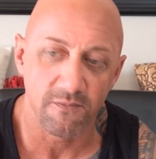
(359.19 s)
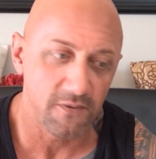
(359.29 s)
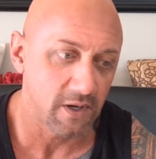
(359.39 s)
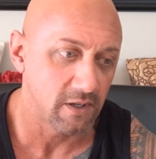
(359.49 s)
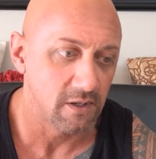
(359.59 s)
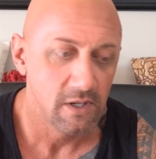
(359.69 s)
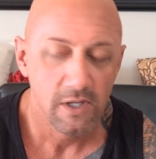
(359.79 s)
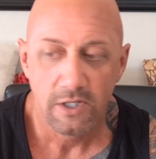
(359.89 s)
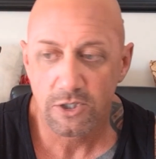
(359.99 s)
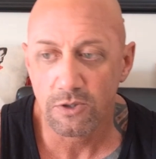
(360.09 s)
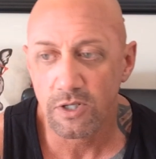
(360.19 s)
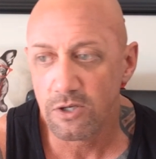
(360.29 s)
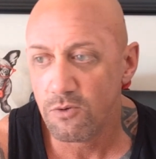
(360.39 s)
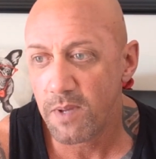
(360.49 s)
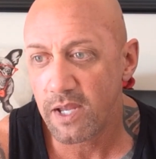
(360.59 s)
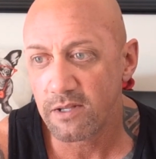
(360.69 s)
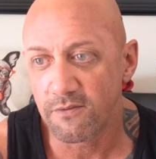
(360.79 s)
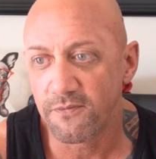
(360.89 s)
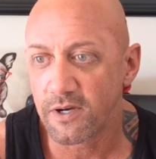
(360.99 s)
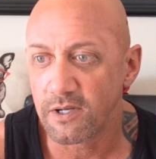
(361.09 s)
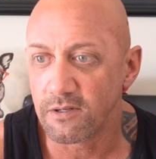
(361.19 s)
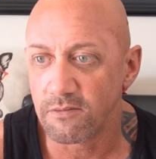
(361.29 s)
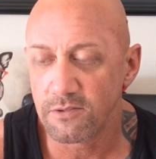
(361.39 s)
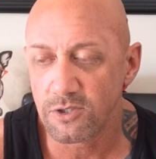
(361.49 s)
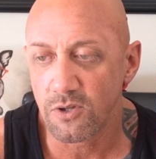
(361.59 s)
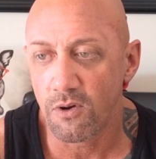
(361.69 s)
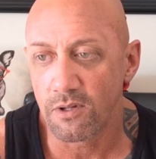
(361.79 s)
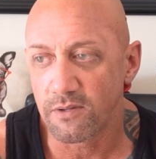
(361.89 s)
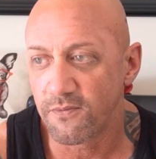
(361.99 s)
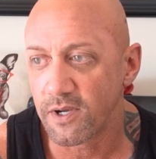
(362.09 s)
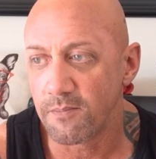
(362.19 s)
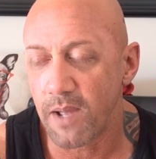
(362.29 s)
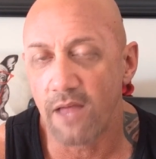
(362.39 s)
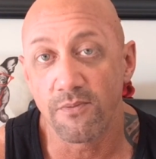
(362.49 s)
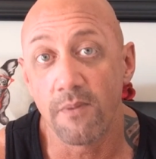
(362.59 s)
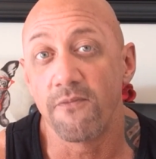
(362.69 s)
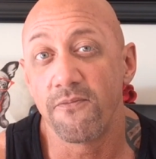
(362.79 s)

I'm fucking shooting Nubane in the fucking stall at the fucking bathroom. I'm a